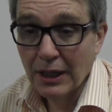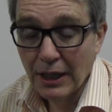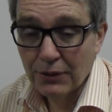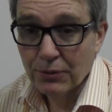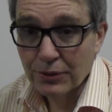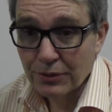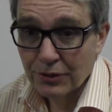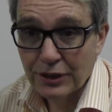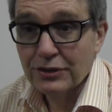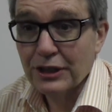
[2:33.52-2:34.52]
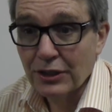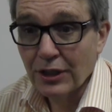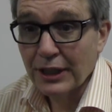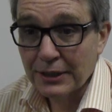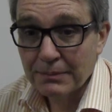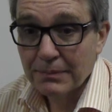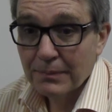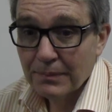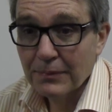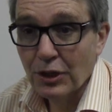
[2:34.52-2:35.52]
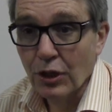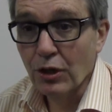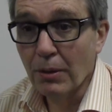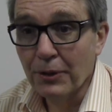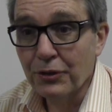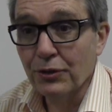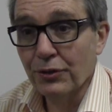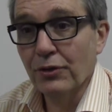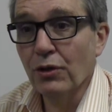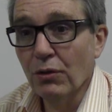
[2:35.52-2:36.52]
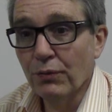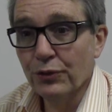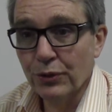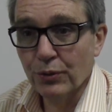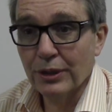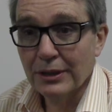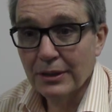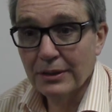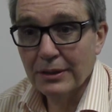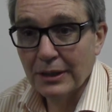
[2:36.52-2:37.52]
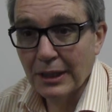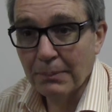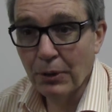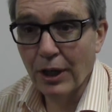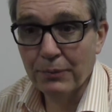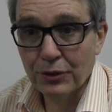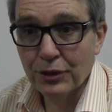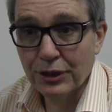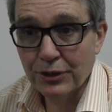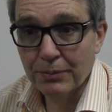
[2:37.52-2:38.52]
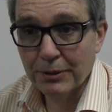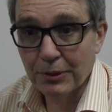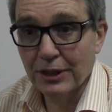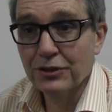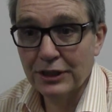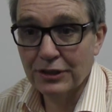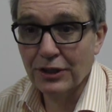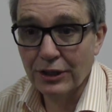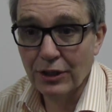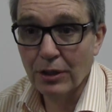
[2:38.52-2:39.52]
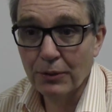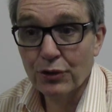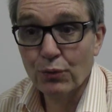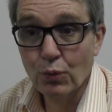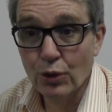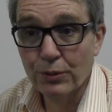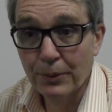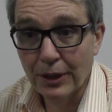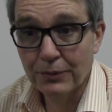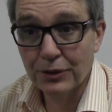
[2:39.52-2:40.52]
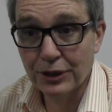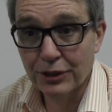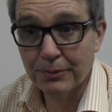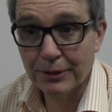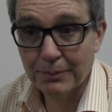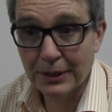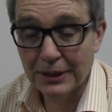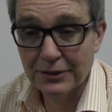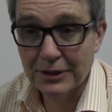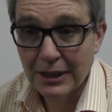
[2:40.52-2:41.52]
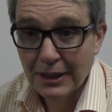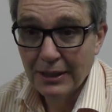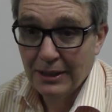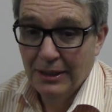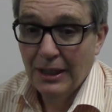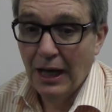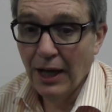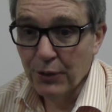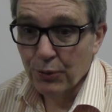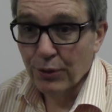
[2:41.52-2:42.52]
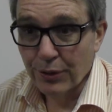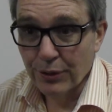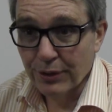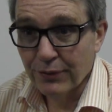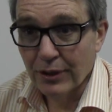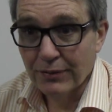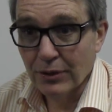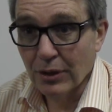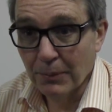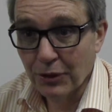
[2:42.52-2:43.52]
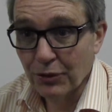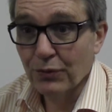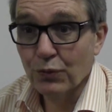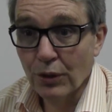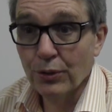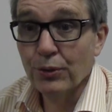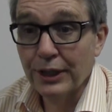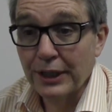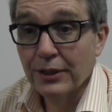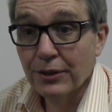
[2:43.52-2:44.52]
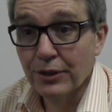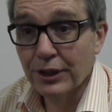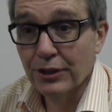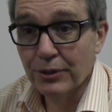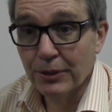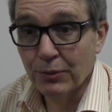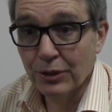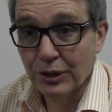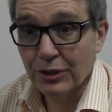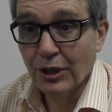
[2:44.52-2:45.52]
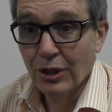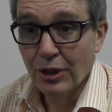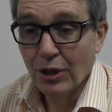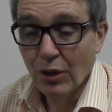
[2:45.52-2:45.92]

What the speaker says: 169 kilometres of sewer pipes that needed to be replaced, 69 kilometres of water pipes that needed to be replaced, 135 kilometres of roading that needed to be worked,